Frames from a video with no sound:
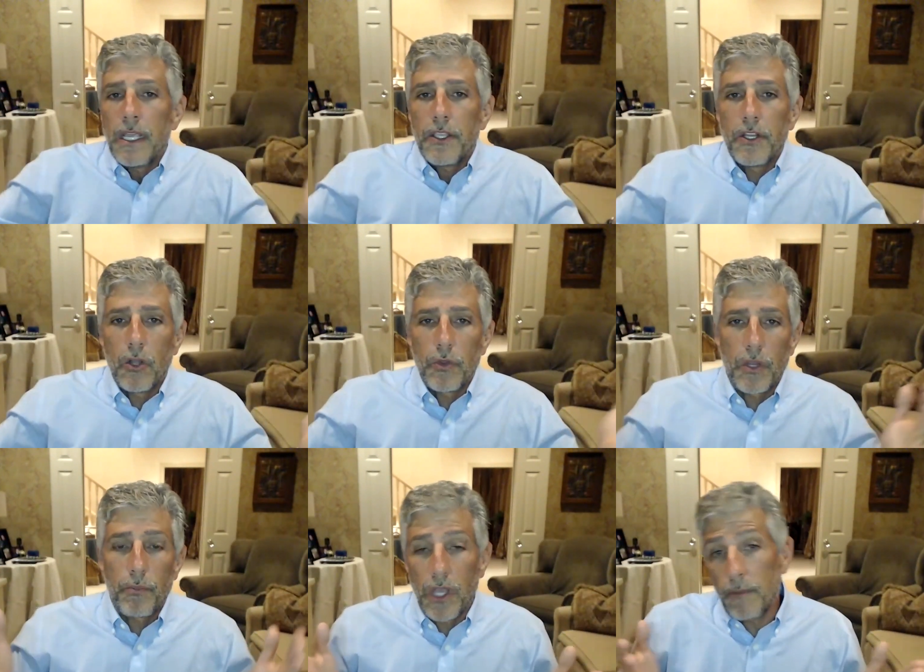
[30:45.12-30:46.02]
you know,
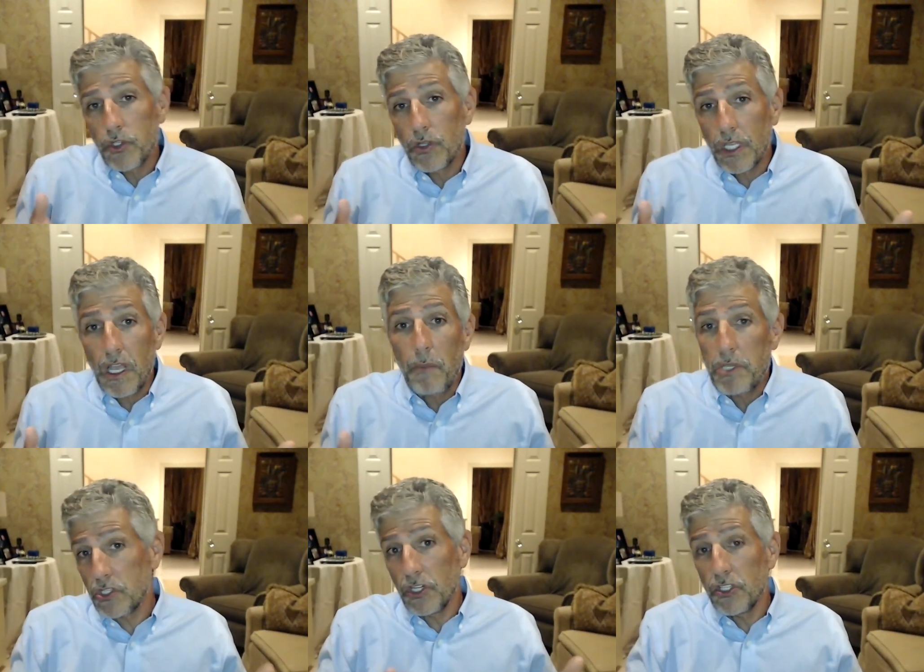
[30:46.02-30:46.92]
I'm sure the
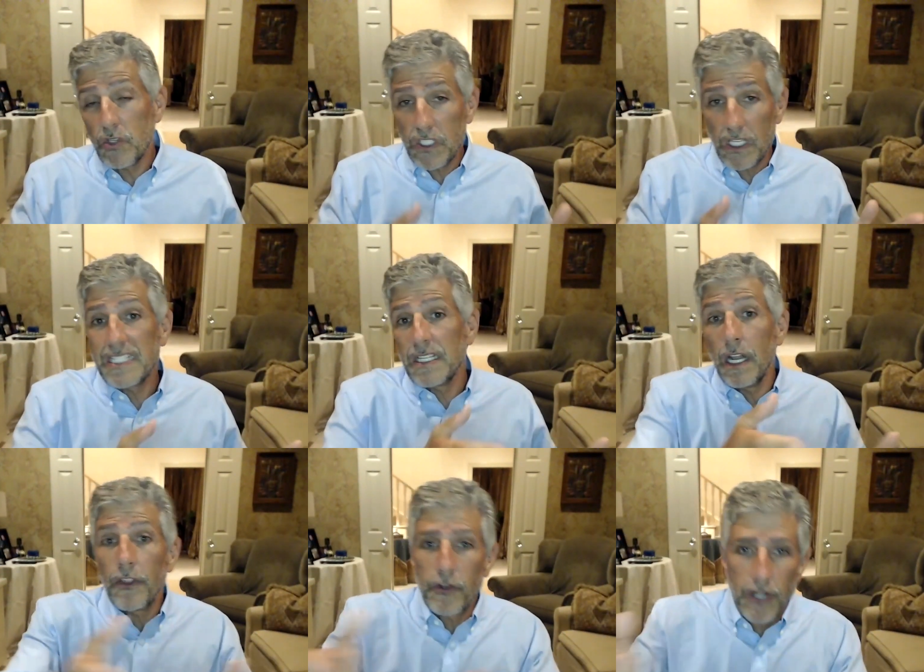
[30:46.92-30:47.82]
company's going to do studies in
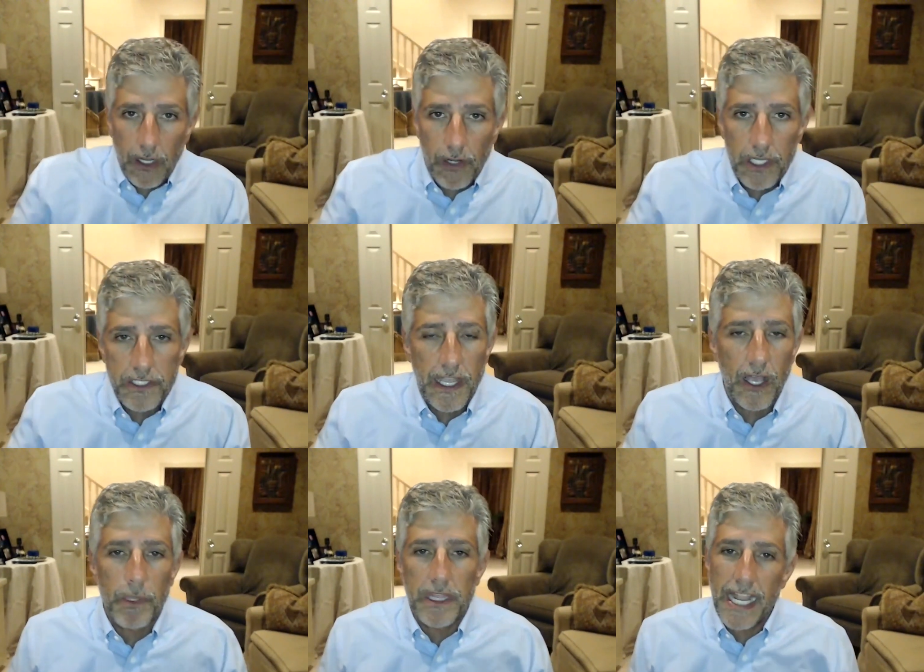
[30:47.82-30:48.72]
other areas now,
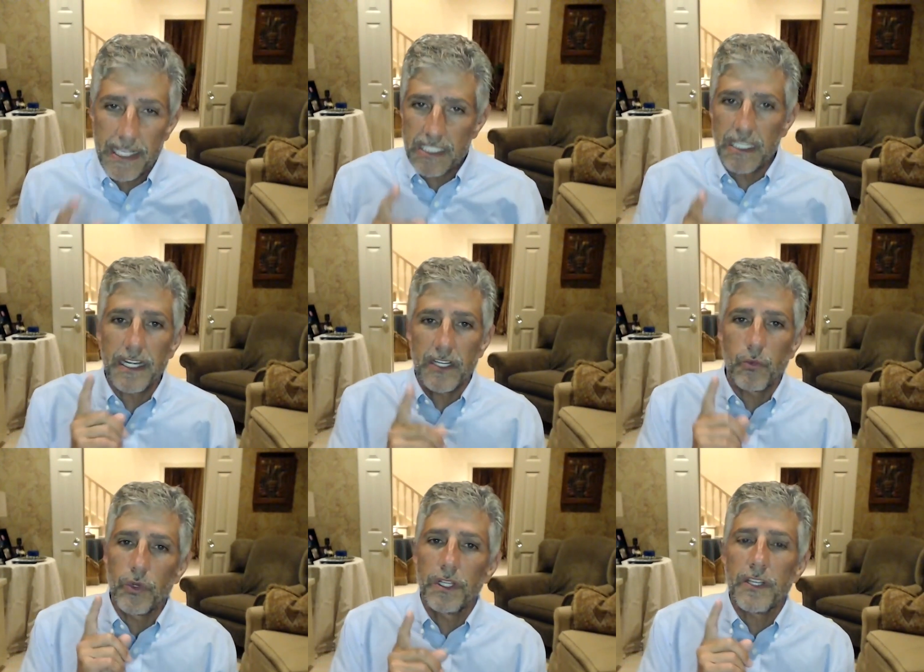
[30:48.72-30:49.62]
but that study
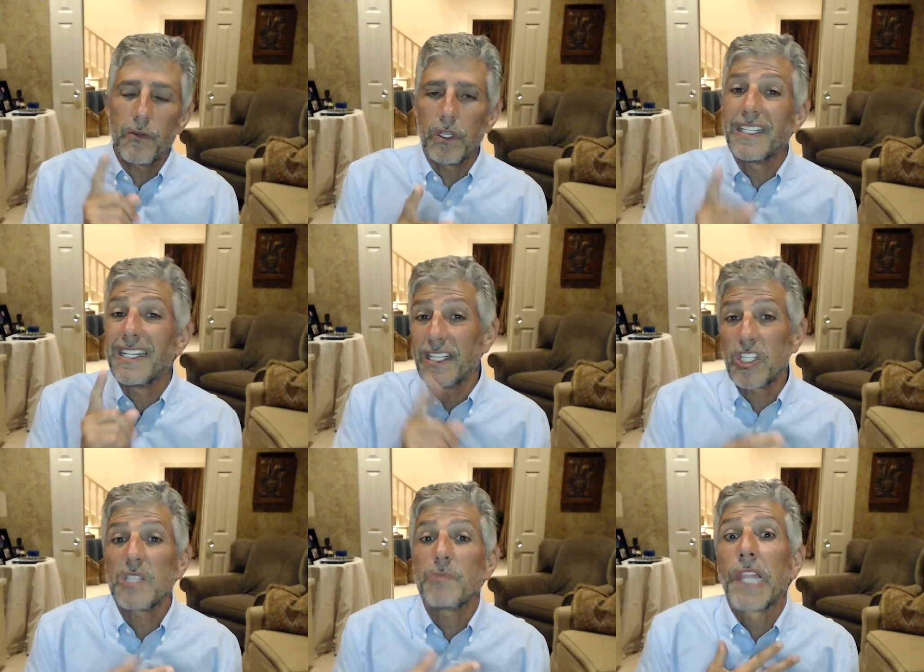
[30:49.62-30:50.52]
really did
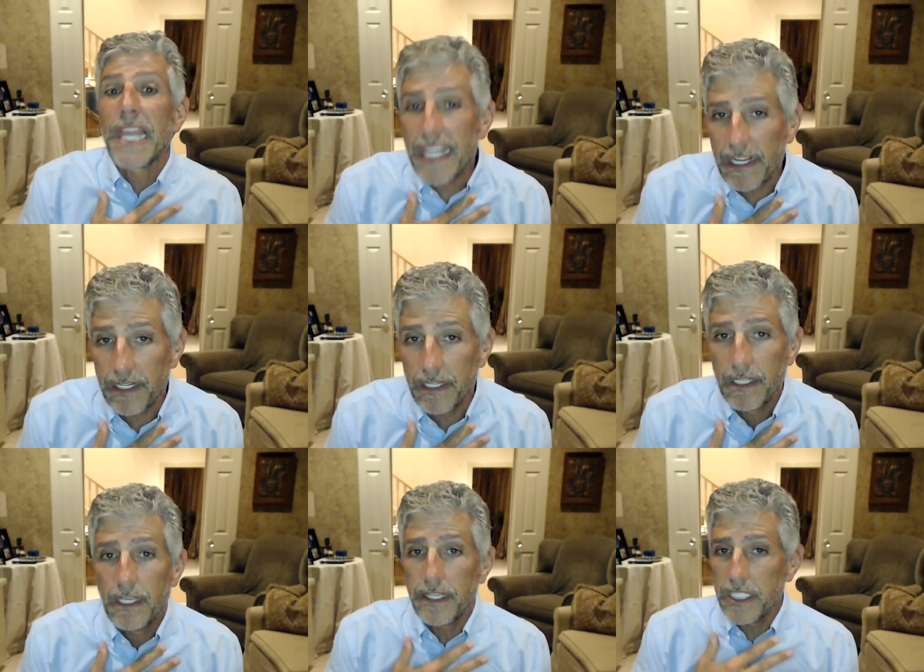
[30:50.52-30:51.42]
explained
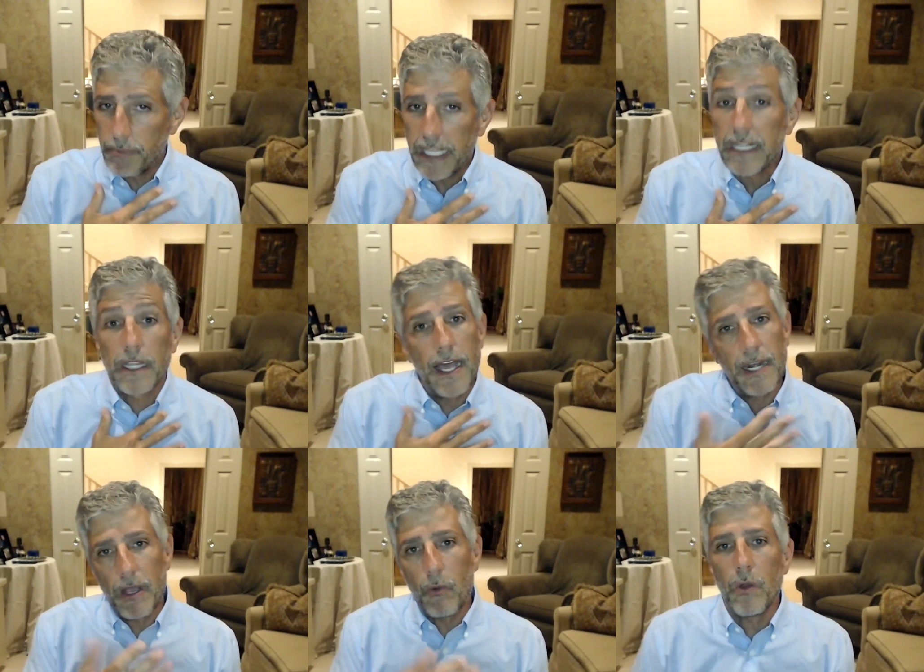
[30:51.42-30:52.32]
a lot
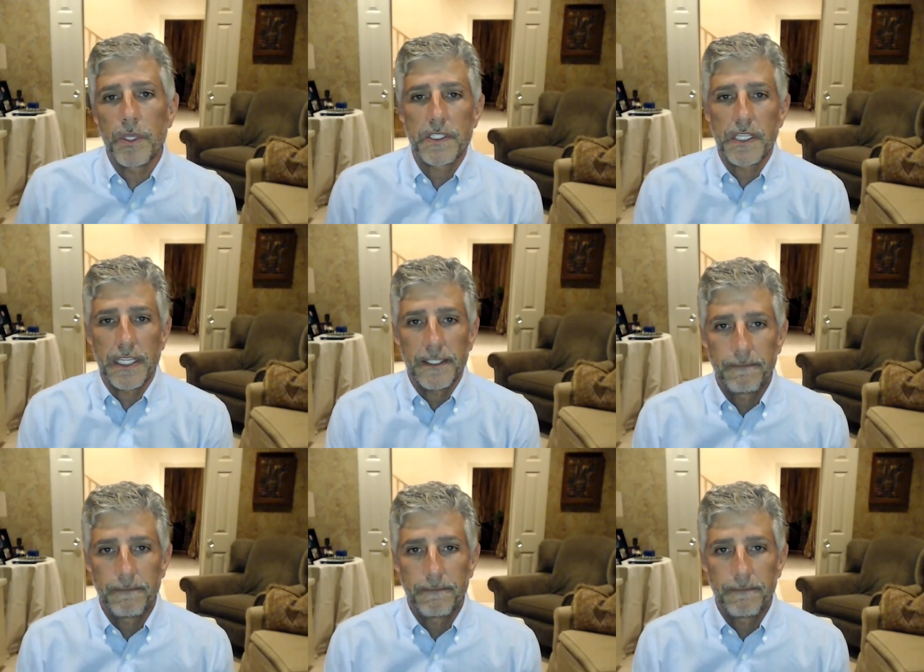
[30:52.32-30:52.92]
about what we see.